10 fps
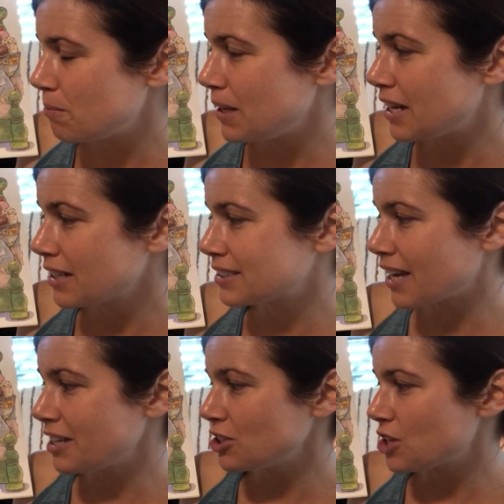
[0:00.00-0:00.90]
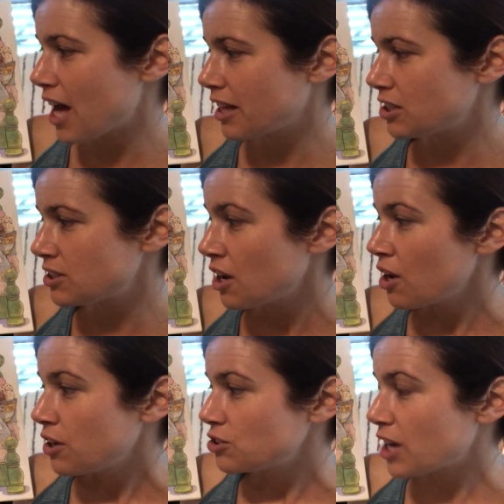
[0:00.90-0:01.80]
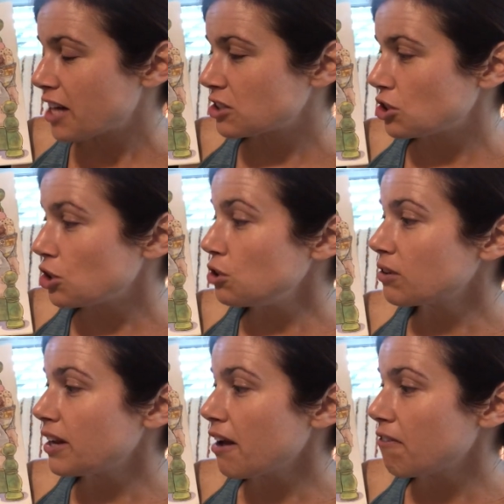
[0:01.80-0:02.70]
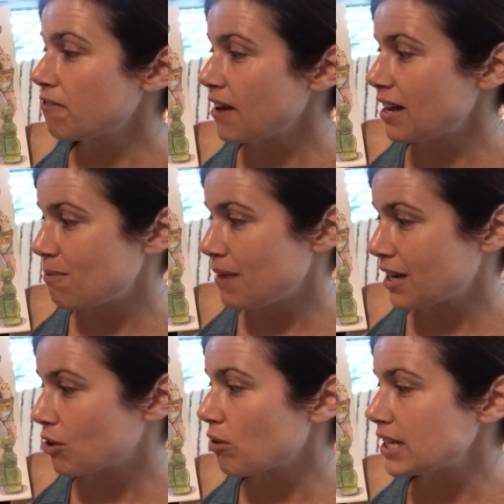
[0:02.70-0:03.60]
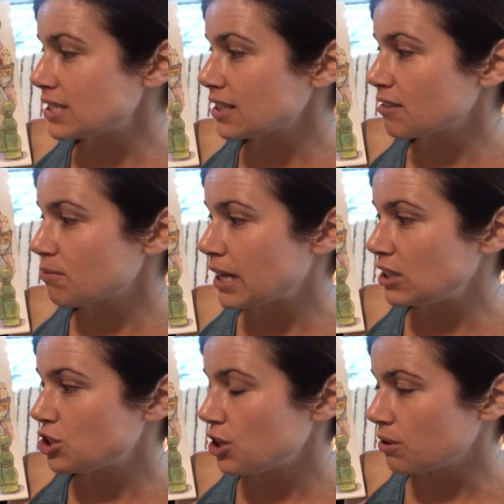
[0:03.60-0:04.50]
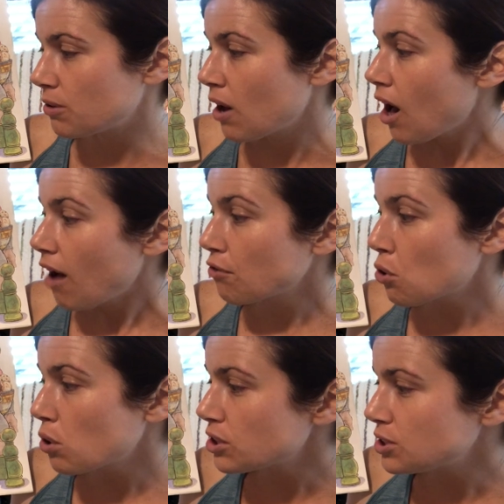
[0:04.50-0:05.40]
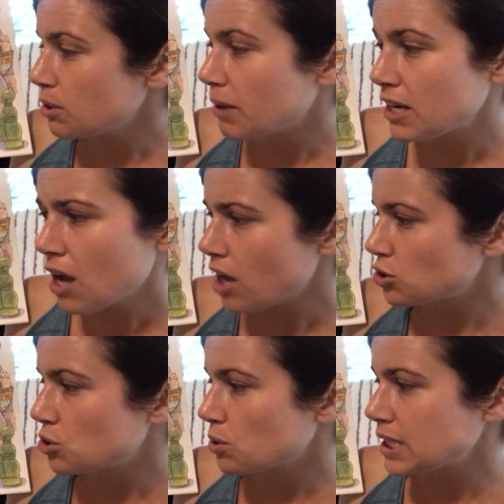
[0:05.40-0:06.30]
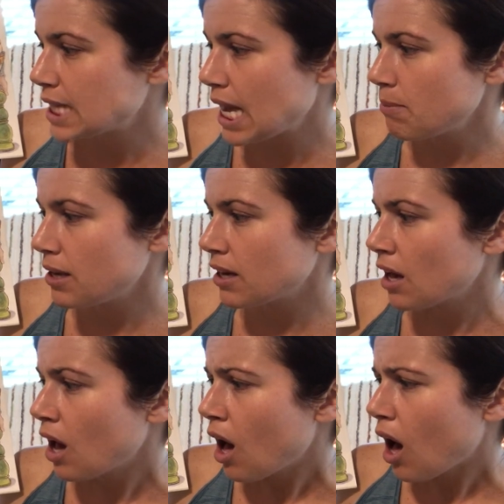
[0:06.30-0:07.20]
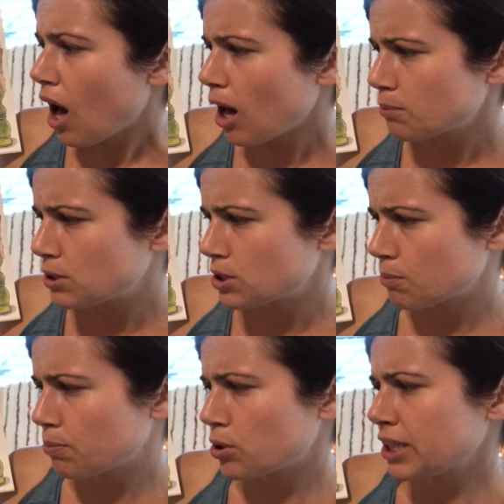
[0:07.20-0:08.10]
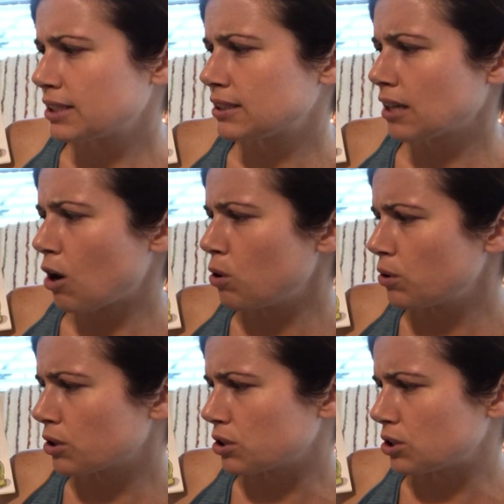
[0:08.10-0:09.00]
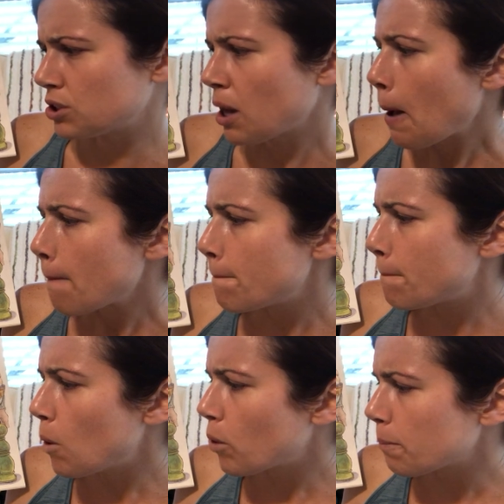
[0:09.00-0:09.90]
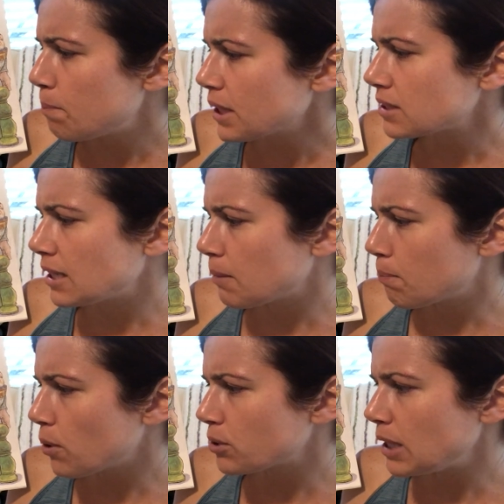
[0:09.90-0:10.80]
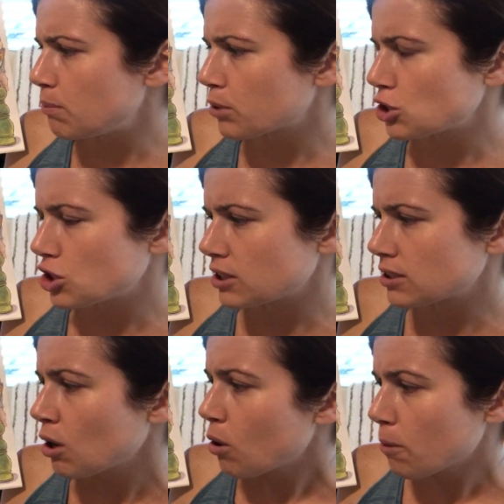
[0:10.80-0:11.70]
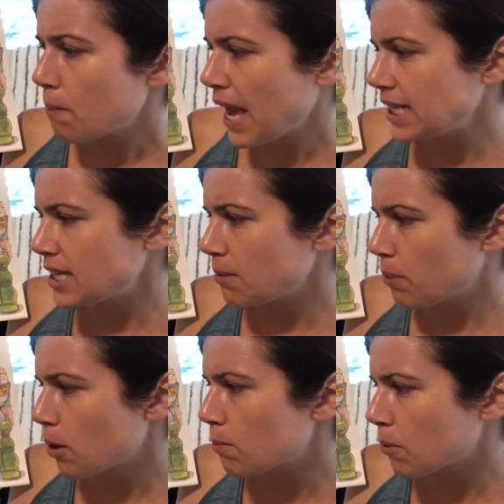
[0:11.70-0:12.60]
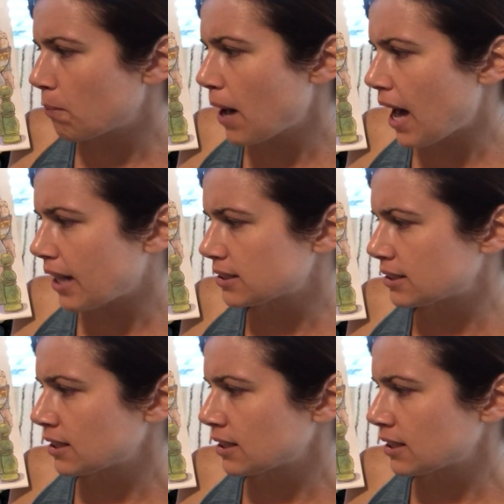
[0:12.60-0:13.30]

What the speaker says: be an exciting challenge, you can have fun and make a great deal of money too. Of course, you may not enjoy taming obstreperous ogres or building bulky bridges or painting purple pots.